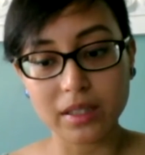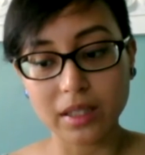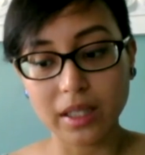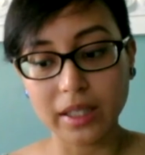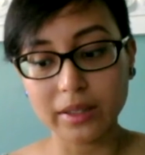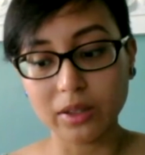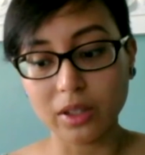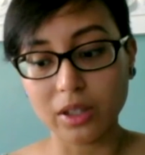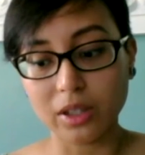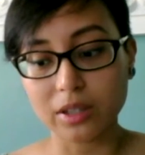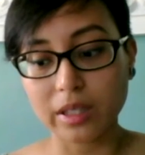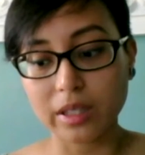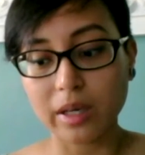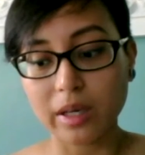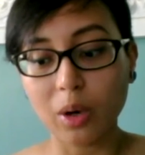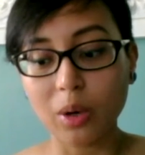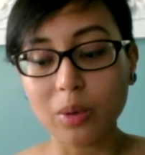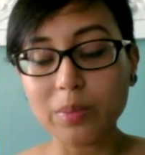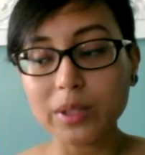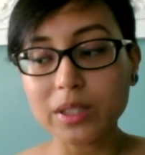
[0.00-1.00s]
dialogues, it
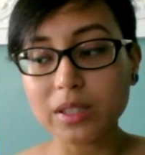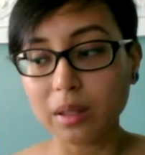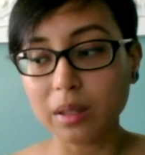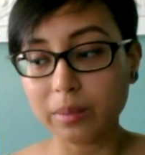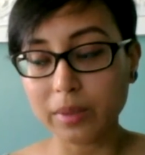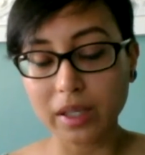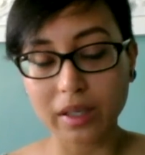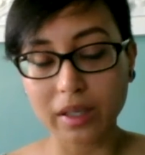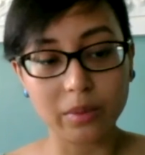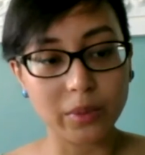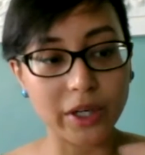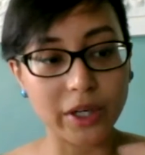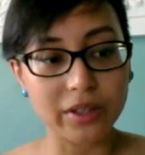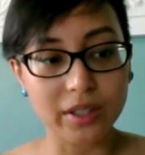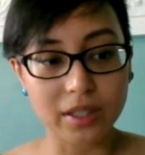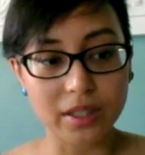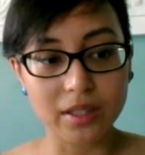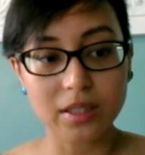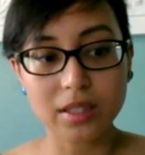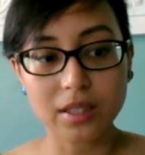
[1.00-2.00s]
opens up that
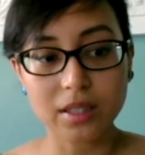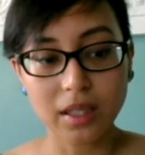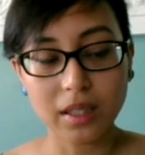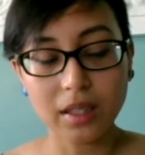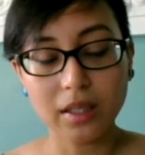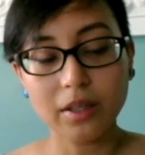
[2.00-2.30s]
awareness.